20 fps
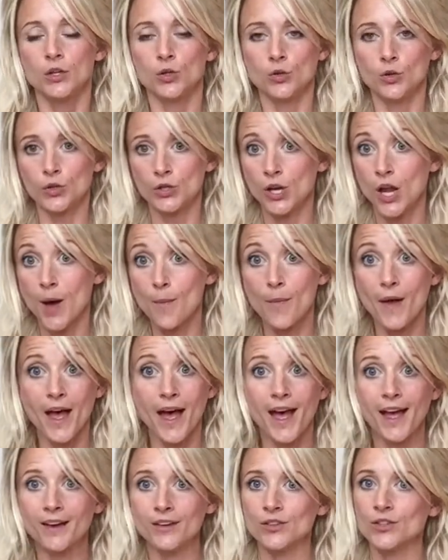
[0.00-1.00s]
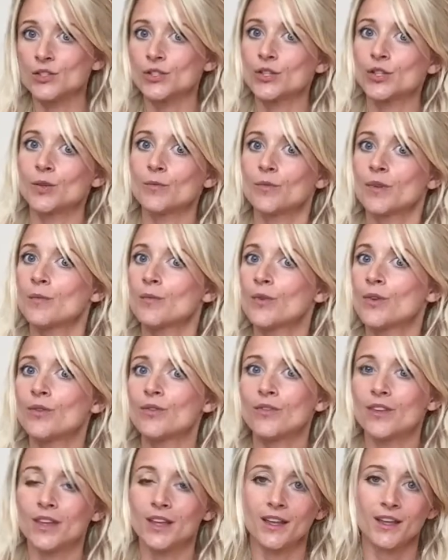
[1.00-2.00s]
Your upper hand shouldn't be
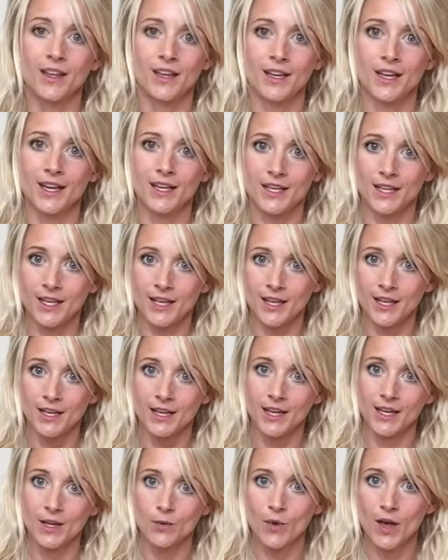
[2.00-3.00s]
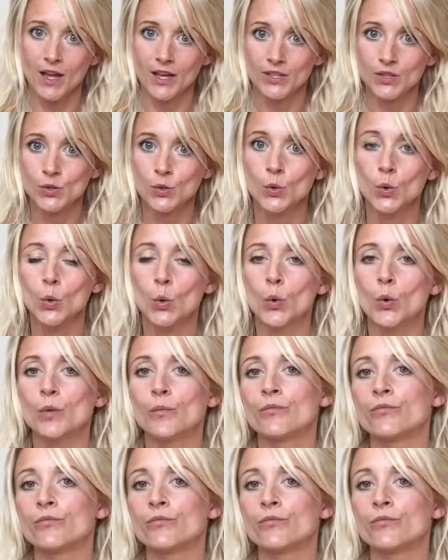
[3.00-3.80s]
moving in any way at all.